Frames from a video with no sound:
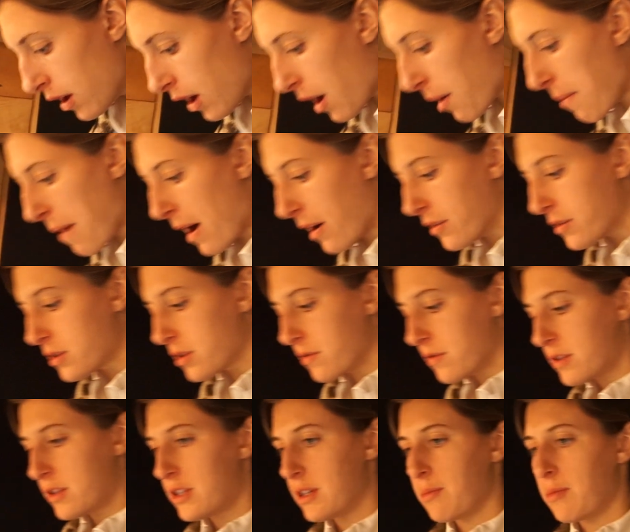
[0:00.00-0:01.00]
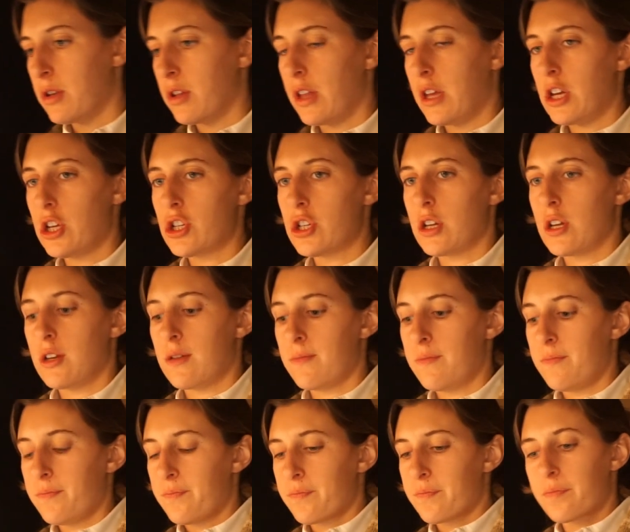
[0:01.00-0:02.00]
amounts of stimulation
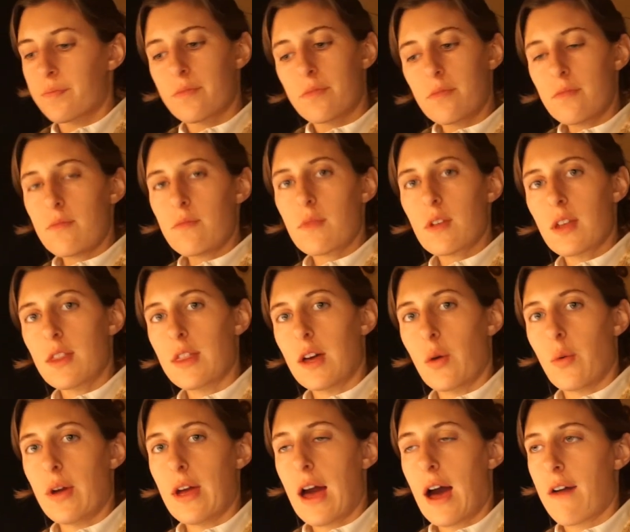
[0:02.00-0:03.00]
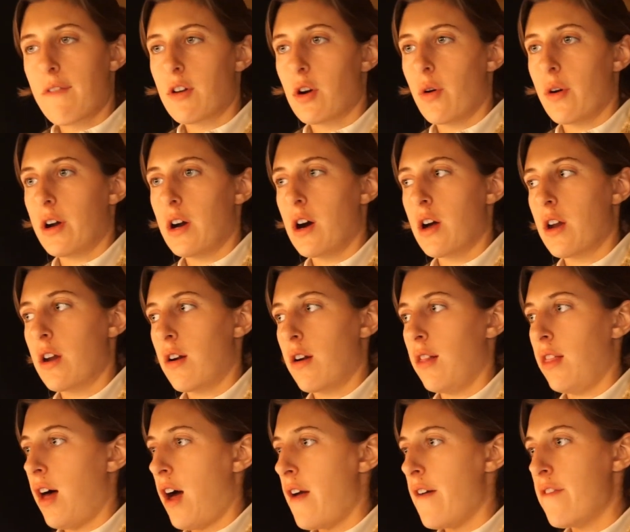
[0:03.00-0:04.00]
that we have going on in our
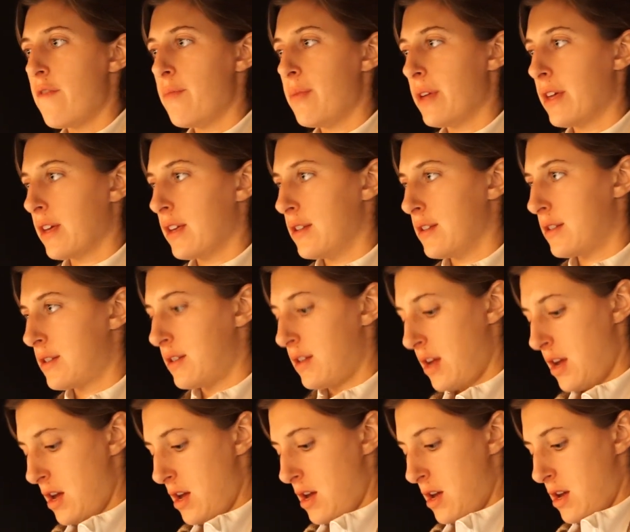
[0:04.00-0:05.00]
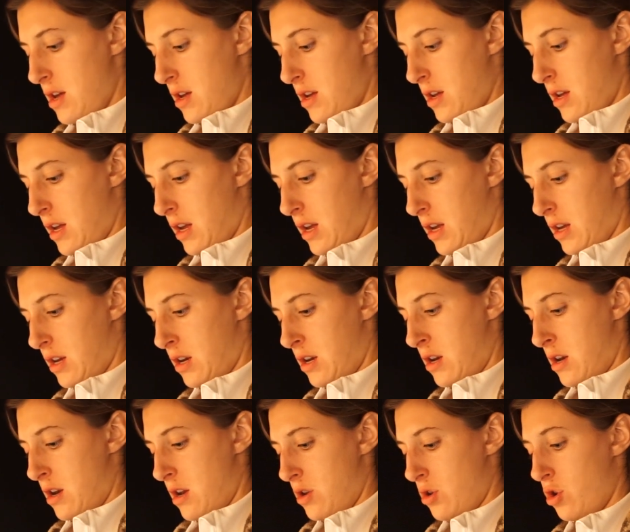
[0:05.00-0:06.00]
life because it can,
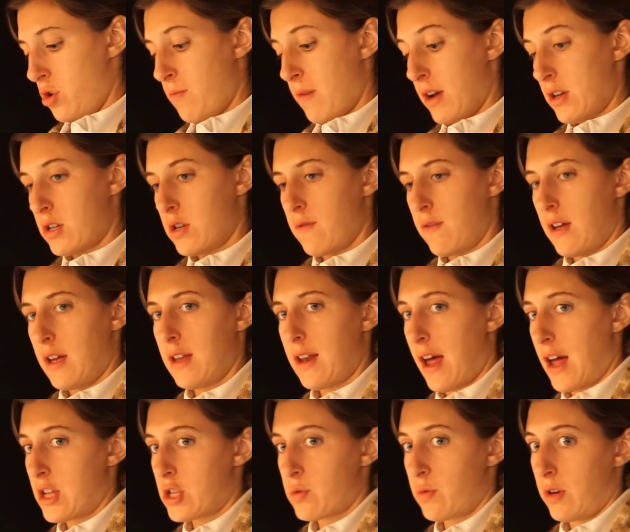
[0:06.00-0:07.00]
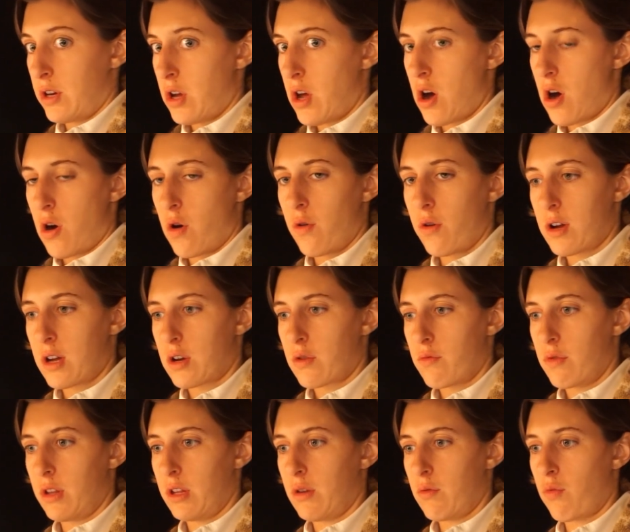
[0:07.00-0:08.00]
too much of it, as we know, can
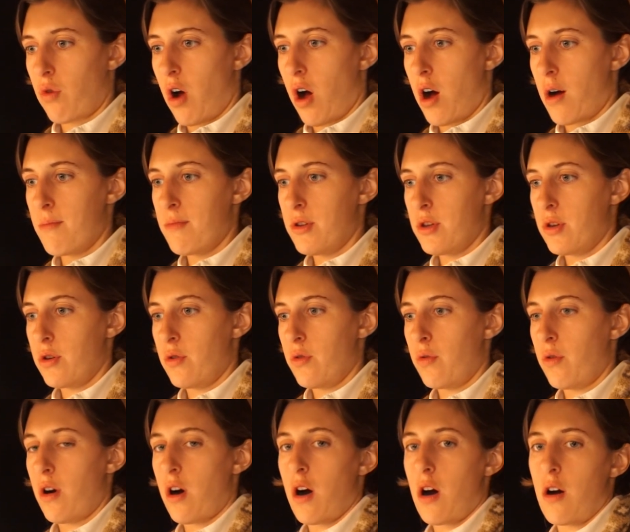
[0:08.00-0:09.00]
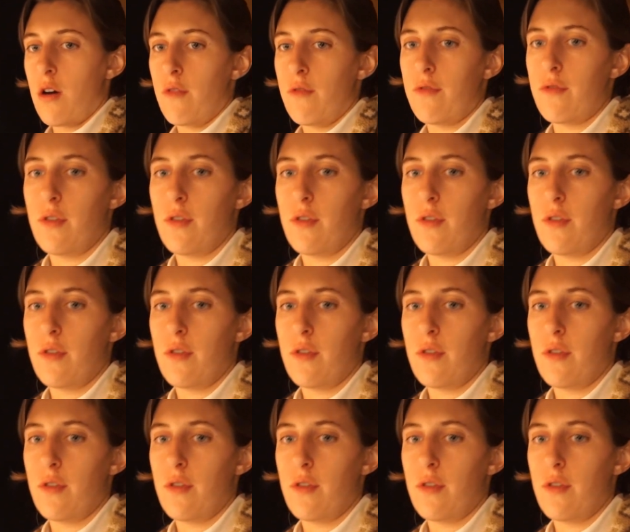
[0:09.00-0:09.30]
really rob you of